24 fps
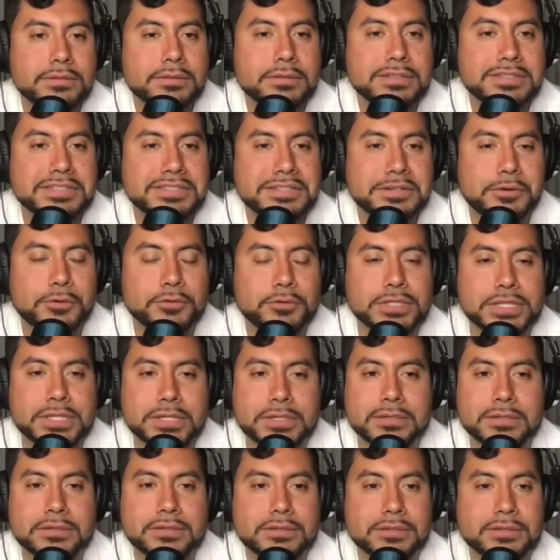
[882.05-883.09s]
Oh
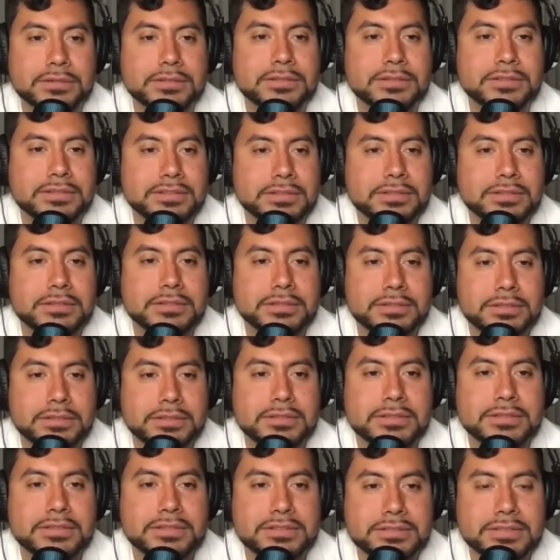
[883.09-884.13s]
yeah.
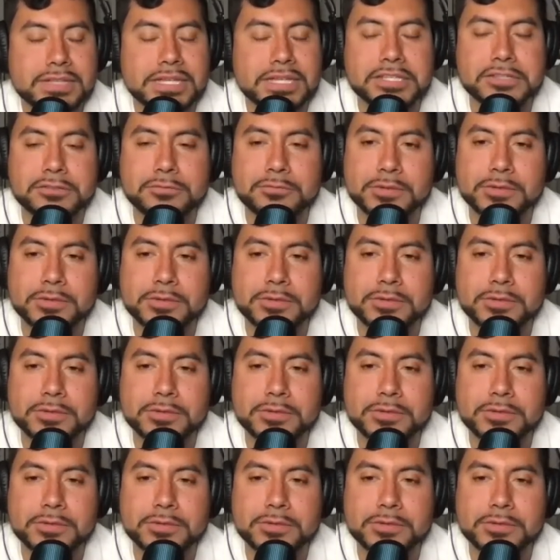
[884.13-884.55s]
Thank you, bro.